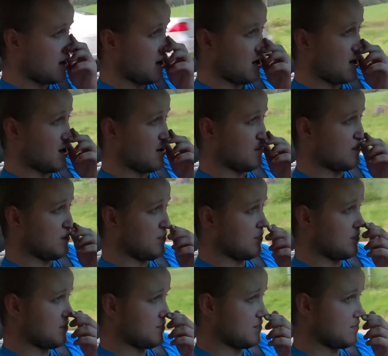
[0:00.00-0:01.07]

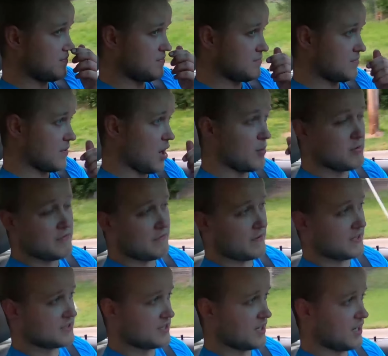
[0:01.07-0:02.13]
I'll be
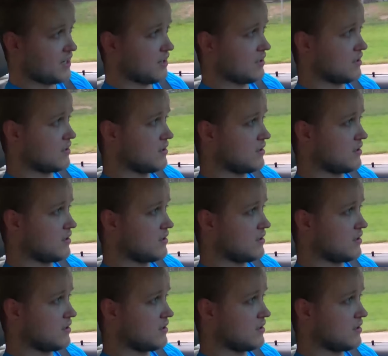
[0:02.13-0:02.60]
fixing